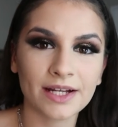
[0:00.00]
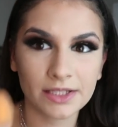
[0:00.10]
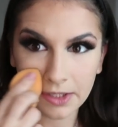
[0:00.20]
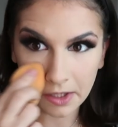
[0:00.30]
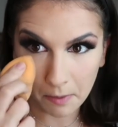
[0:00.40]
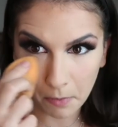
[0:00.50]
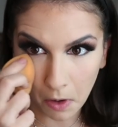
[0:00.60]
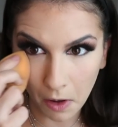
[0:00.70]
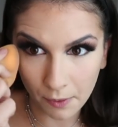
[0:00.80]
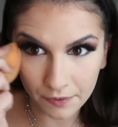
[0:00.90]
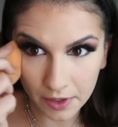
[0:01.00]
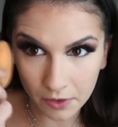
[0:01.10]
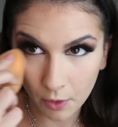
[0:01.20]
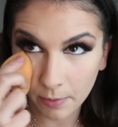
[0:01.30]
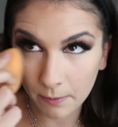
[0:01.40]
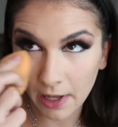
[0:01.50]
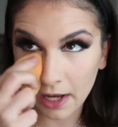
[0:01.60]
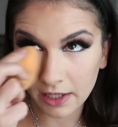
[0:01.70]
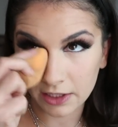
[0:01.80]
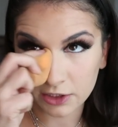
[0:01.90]
I did like a bar with like an open
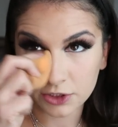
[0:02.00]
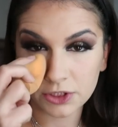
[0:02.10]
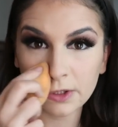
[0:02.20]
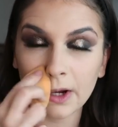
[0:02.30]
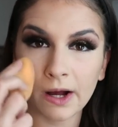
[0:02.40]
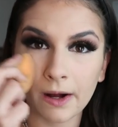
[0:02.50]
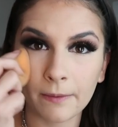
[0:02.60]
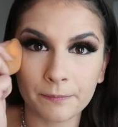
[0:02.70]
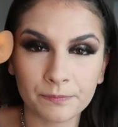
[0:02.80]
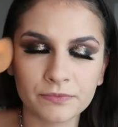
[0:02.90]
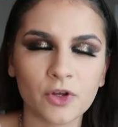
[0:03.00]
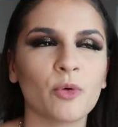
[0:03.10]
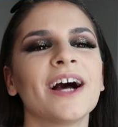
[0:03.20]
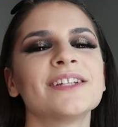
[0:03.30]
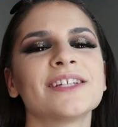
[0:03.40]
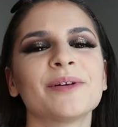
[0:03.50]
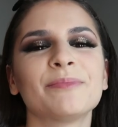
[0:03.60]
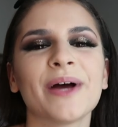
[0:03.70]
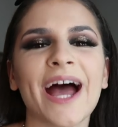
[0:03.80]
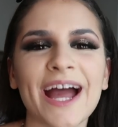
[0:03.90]
package. Um, I did a
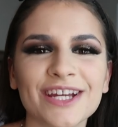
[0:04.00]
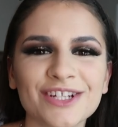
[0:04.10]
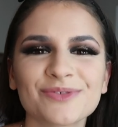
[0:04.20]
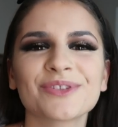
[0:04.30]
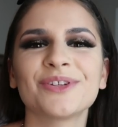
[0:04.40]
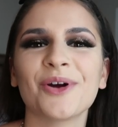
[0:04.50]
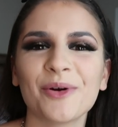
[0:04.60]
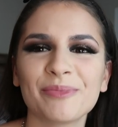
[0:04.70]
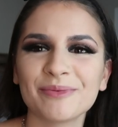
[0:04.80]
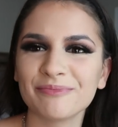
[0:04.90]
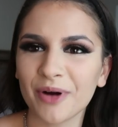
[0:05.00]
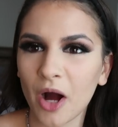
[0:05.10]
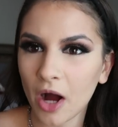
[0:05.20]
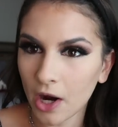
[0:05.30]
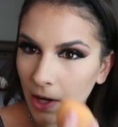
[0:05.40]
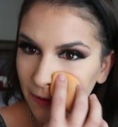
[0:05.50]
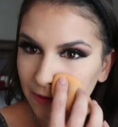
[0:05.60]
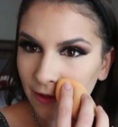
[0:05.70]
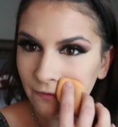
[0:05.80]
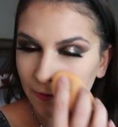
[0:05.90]
package with an open bar
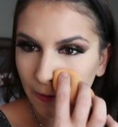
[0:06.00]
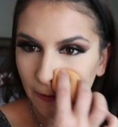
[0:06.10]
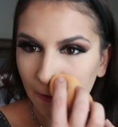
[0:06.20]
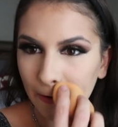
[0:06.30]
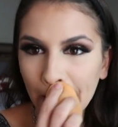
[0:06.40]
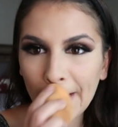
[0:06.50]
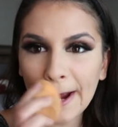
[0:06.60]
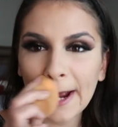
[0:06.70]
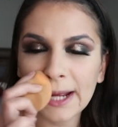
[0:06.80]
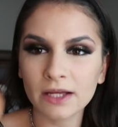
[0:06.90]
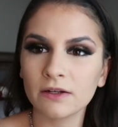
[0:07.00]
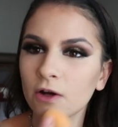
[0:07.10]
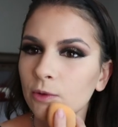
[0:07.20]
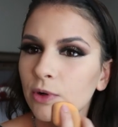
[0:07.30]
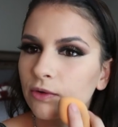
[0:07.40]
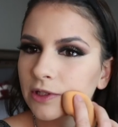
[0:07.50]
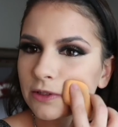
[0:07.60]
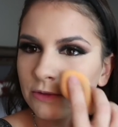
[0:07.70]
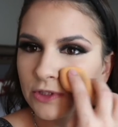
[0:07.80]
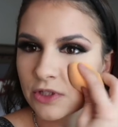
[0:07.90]
and like food in
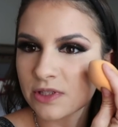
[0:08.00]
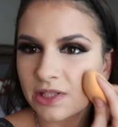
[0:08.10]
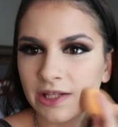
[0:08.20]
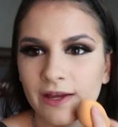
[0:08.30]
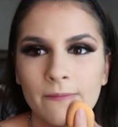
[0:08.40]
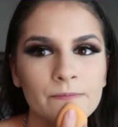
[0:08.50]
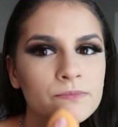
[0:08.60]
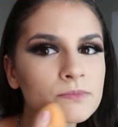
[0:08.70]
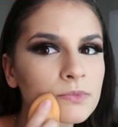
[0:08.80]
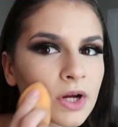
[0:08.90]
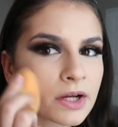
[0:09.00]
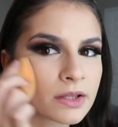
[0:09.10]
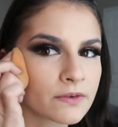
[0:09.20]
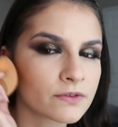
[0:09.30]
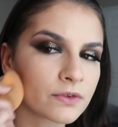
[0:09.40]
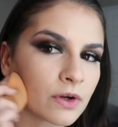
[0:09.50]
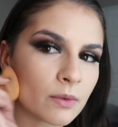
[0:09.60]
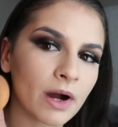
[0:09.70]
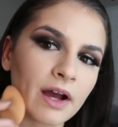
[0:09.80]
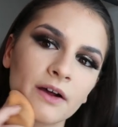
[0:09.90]
Hoboken, New Jersey, where I lived for
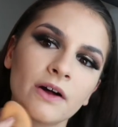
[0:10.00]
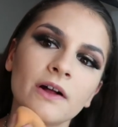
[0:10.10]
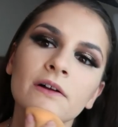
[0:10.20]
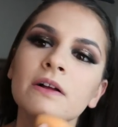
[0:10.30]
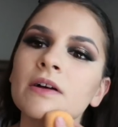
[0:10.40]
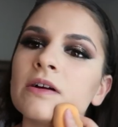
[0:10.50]
a while.